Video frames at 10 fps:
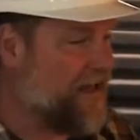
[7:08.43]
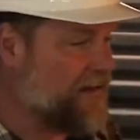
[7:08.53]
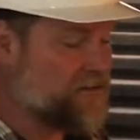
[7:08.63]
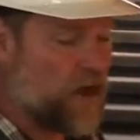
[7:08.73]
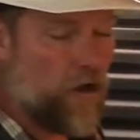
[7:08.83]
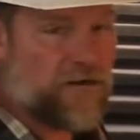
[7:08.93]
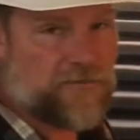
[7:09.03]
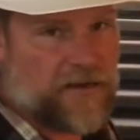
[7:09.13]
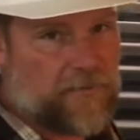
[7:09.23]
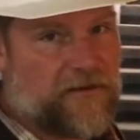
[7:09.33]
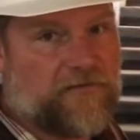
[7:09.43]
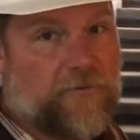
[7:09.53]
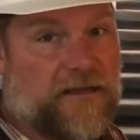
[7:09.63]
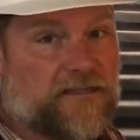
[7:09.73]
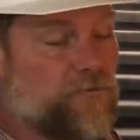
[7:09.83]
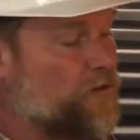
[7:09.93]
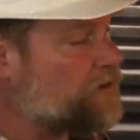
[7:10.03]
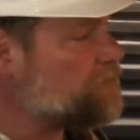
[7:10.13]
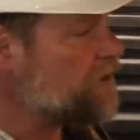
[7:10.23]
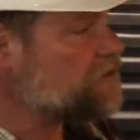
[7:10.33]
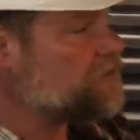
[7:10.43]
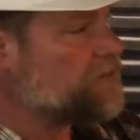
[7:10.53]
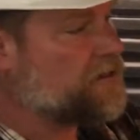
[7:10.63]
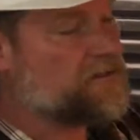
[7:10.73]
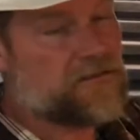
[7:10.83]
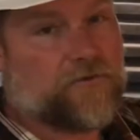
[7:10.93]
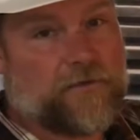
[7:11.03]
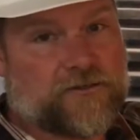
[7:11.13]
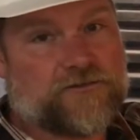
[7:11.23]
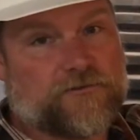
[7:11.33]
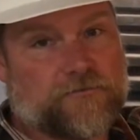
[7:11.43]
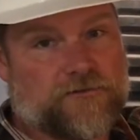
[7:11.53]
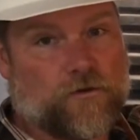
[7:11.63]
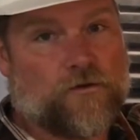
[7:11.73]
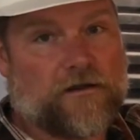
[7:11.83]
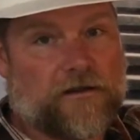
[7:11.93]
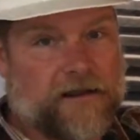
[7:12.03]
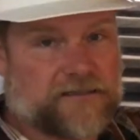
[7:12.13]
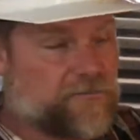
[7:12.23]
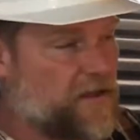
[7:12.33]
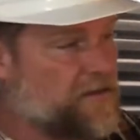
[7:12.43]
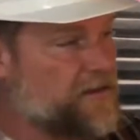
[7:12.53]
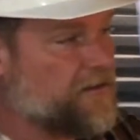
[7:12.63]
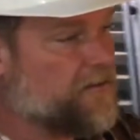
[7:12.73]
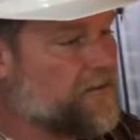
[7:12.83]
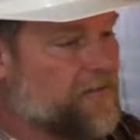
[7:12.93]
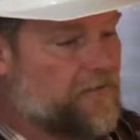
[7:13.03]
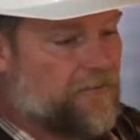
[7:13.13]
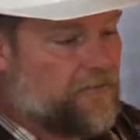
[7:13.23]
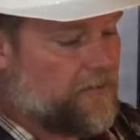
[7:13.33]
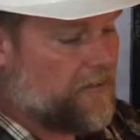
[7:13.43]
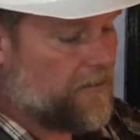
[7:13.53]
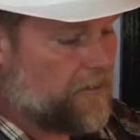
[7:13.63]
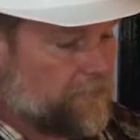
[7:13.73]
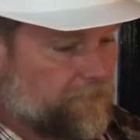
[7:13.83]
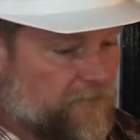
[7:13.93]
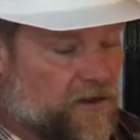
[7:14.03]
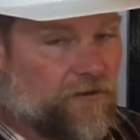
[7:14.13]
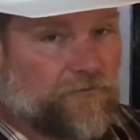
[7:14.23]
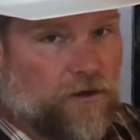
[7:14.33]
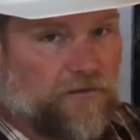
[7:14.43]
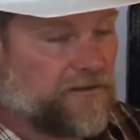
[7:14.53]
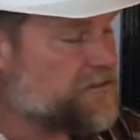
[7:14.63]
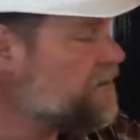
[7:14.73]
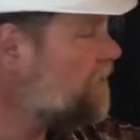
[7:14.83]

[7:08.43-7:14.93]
and it's always been a bit of a pinch point, especially because the women's room door has been here for all these